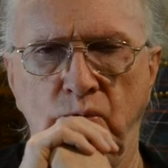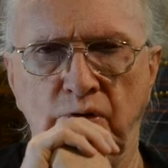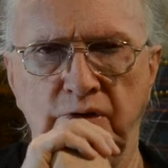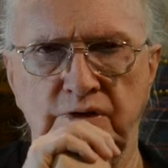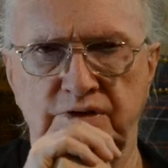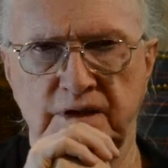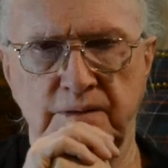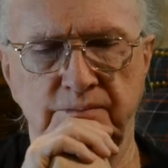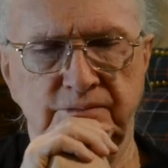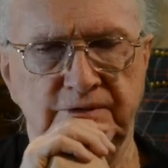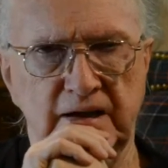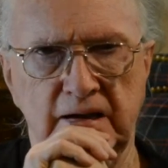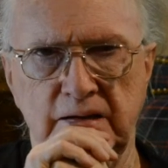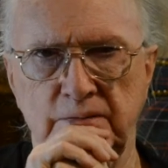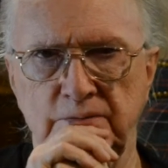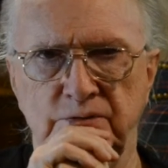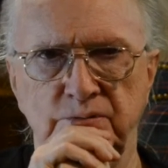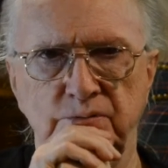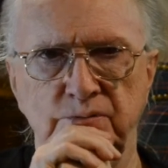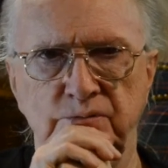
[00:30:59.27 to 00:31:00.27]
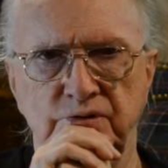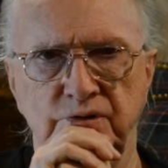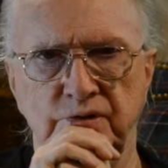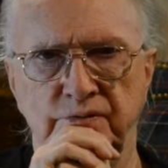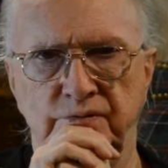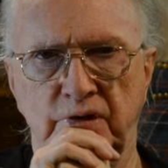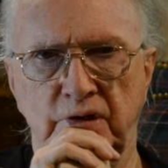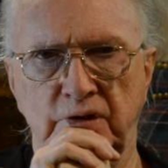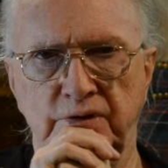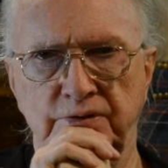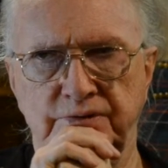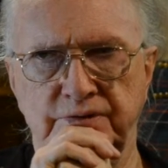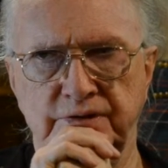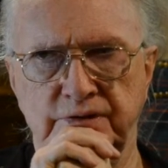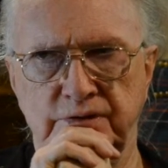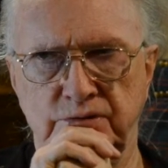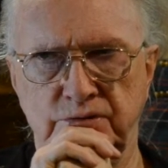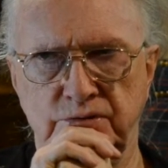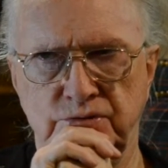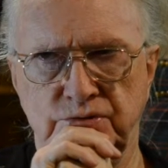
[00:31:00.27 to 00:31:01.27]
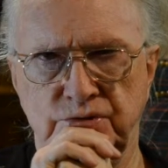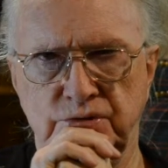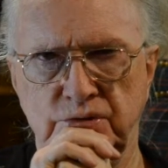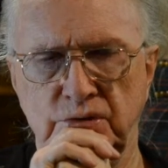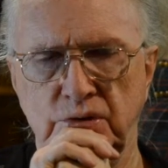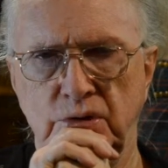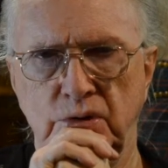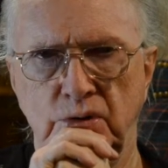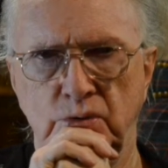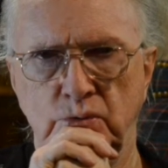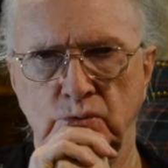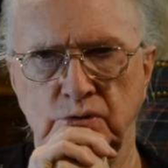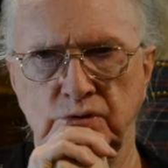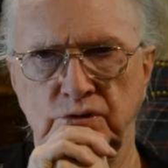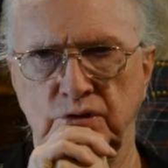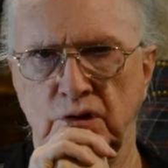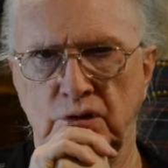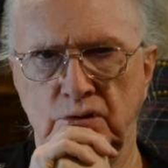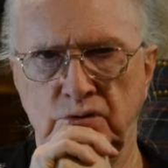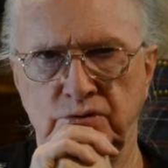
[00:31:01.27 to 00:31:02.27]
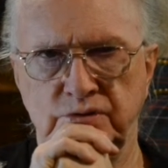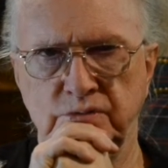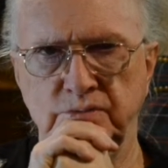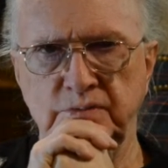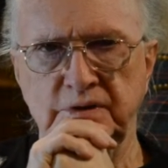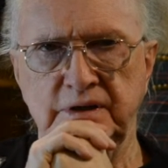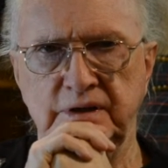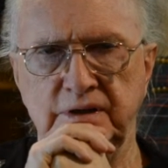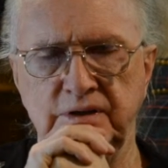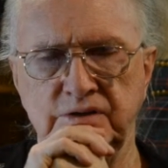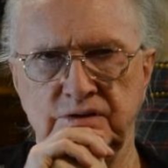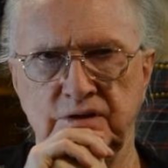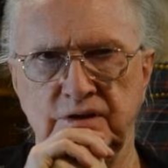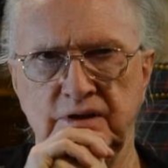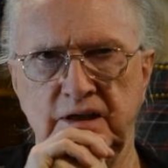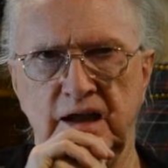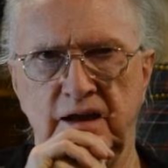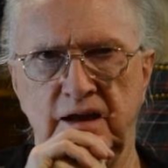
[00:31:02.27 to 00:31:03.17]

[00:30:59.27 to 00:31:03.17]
Sometimes the volunteers would go to meetings at the